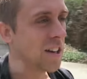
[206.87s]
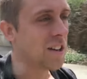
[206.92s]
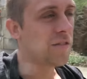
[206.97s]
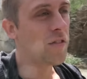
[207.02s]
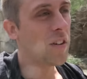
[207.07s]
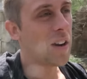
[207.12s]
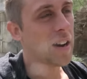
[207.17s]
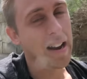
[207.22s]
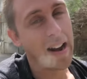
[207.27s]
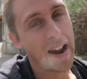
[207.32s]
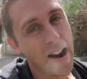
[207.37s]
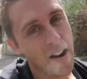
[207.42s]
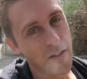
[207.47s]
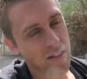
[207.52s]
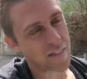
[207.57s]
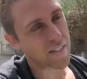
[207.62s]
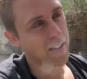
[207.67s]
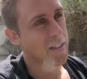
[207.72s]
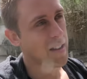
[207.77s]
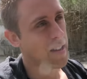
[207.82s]
good for like an hour
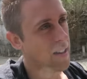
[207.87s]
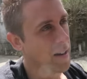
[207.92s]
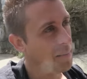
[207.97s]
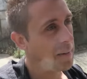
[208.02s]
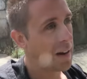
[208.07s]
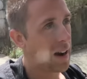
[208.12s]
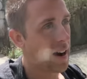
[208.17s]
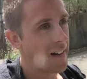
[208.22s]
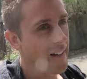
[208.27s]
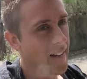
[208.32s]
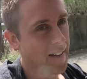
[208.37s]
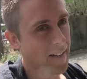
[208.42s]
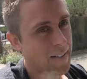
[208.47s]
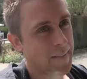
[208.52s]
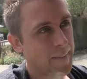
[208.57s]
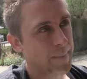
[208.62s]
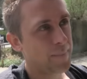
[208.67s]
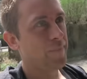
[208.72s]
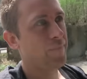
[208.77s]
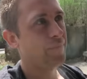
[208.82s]
and then you end up carrying
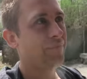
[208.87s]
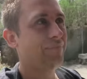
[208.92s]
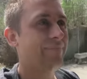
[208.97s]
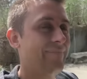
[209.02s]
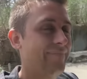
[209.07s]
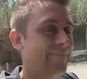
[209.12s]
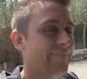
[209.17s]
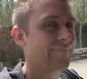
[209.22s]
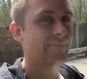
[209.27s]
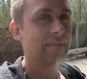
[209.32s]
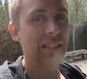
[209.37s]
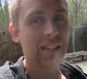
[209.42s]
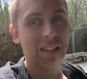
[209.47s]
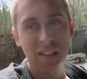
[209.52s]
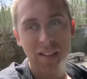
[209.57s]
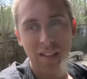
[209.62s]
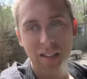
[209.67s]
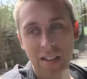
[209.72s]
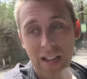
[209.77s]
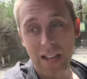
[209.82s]
him.
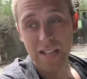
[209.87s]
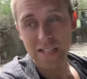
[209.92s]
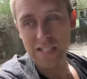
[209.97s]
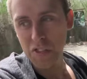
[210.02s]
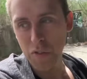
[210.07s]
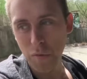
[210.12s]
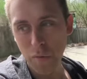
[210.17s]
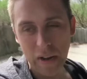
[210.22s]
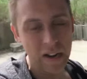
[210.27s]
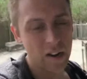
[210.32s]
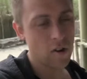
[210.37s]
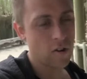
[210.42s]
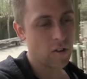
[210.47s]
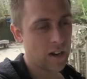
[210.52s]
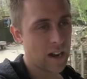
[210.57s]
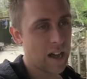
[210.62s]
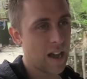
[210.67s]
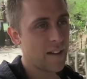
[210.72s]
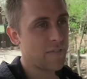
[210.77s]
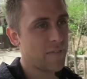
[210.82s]
That's three-year-old
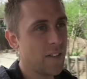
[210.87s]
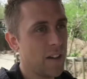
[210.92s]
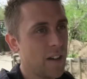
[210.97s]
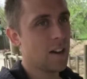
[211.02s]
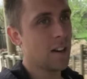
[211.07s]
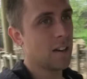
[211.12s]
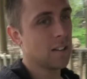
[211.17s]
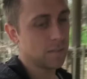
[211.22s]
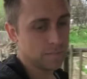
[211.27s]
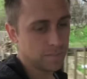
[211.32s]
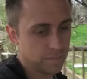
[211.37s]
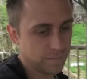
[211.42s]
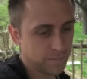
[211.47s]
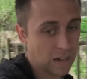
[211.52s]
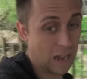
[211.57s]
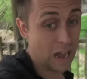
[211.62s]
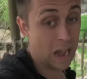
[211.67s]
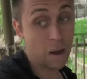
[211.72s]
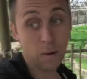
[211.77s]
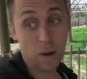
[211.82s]
life though.
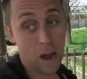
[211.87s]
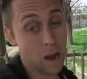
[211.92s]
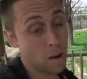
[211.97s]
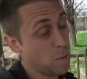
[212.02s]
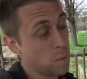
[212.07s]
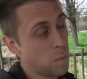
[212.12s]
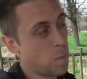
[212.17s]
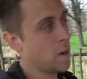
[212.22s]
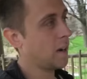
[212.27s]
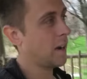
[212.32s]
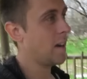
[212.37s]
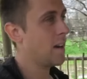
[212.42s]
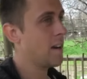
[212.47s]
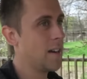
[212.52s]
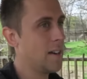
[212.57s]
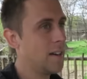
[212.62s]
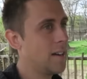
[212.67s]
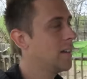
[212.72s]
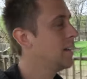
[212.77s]
I, I would want carried.